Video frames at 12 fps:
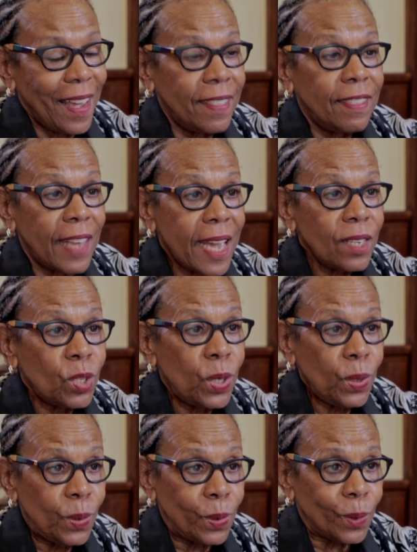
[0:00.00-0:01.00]
And that
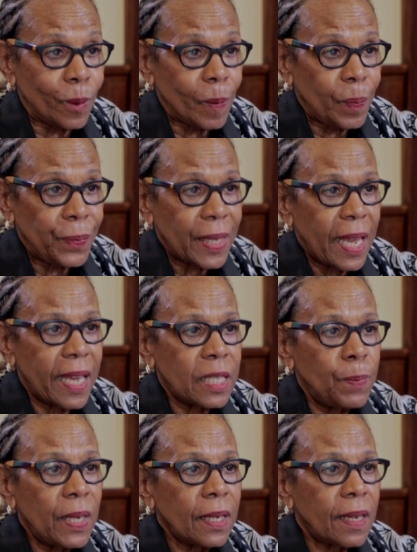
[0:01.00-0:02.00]
too
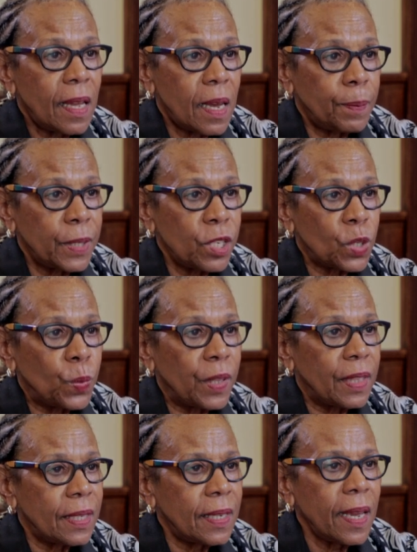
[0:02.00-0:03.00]
has been accomplished
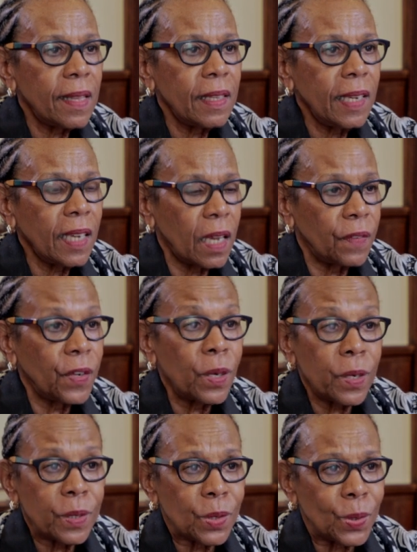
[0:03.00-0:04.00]
with the telling of
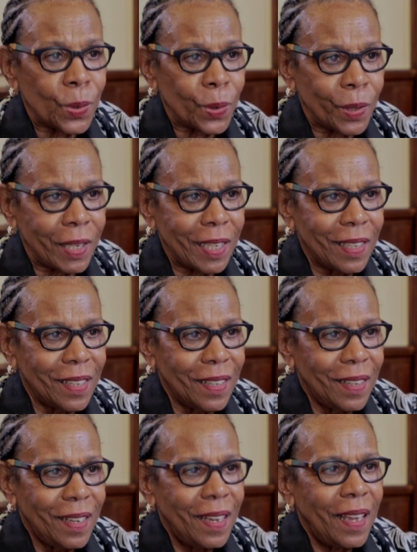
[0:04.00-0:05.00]
her story
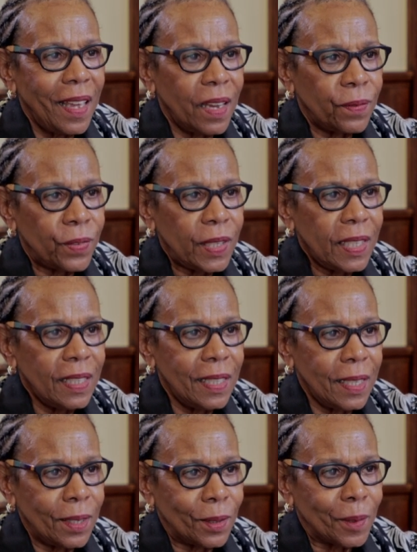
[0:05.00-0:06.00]
every
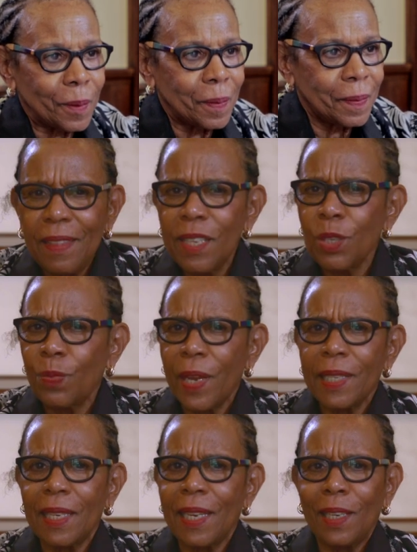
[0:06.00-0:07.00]
year. This
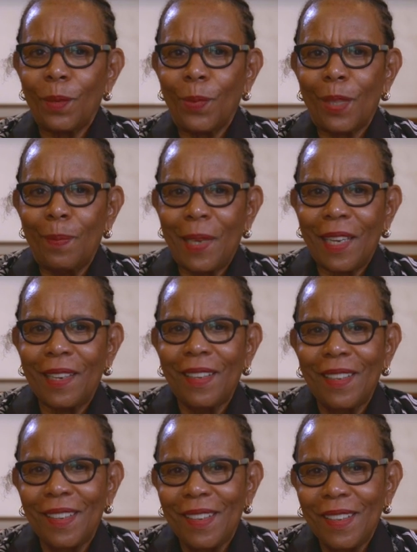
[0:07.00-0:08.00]
resonated with me.
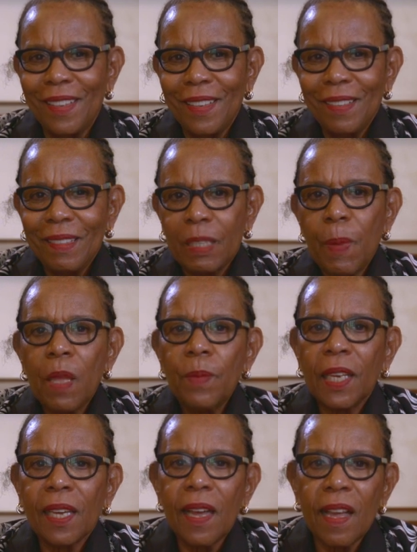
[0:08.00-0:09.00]

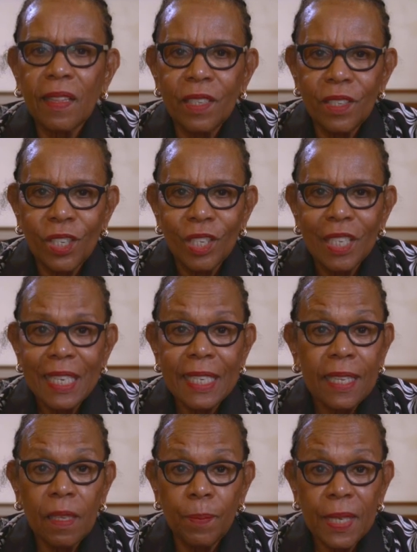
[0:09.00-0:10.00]
Spelman College is
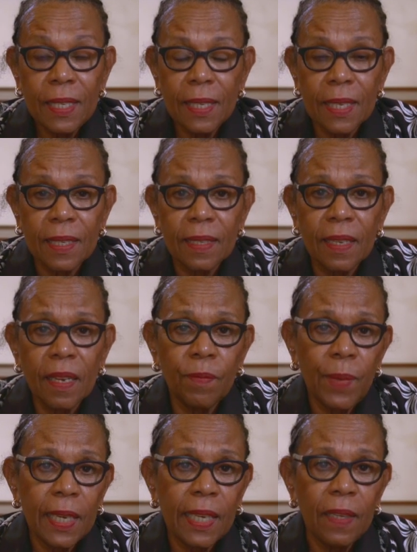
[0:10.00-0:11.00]
in the business of
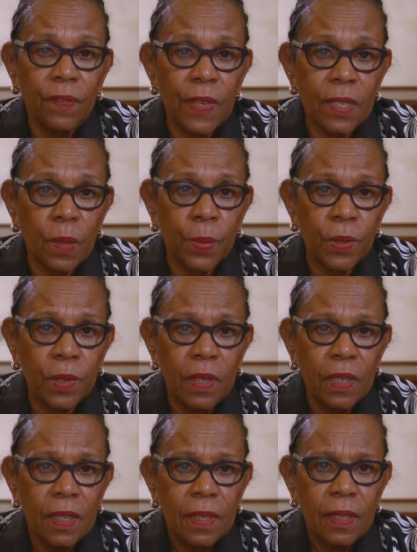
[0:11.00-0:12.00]
making visible
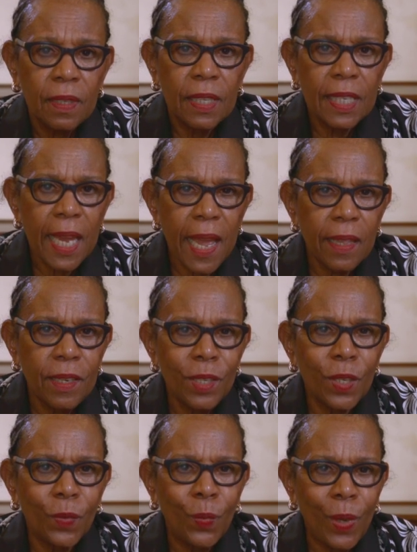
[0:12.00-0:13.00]
the
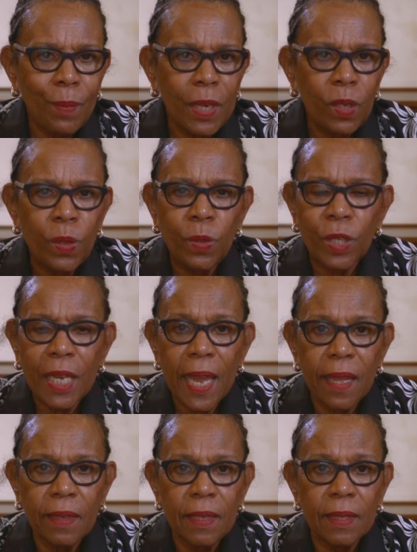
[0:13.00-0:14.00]
talents of women whose
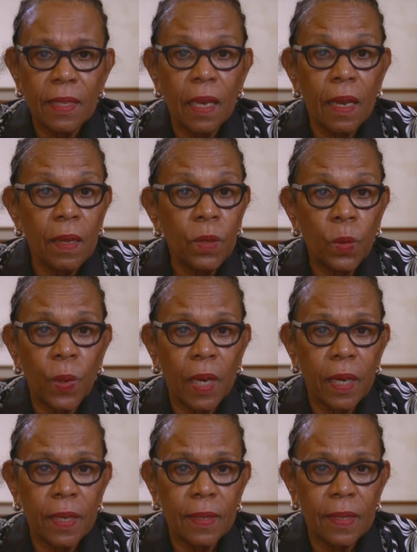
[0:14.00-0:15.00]
talents
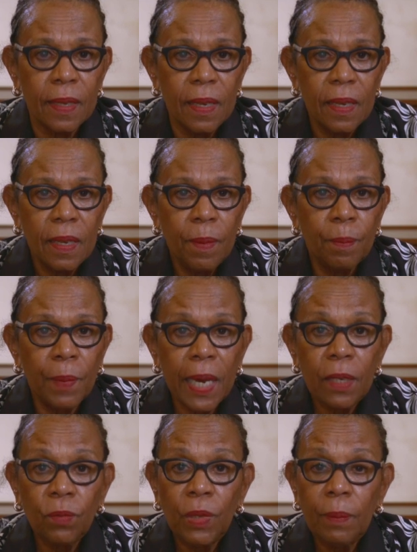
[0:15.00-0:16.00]
otherwise
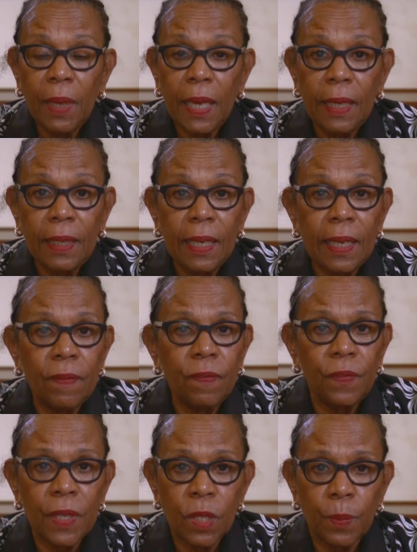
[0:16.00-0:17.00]
might remain
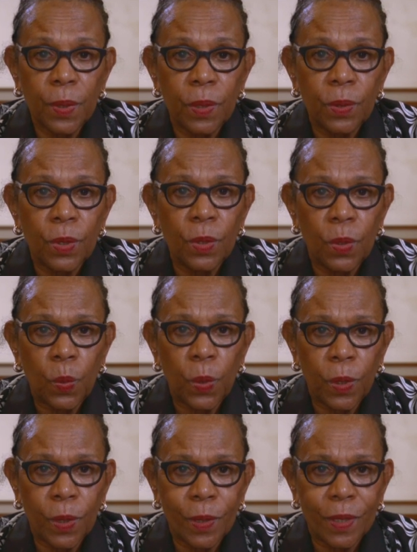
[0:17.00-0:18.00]
invisible to the
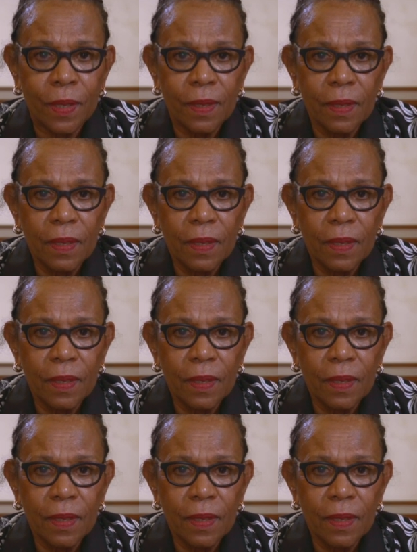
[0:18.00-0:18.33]
world.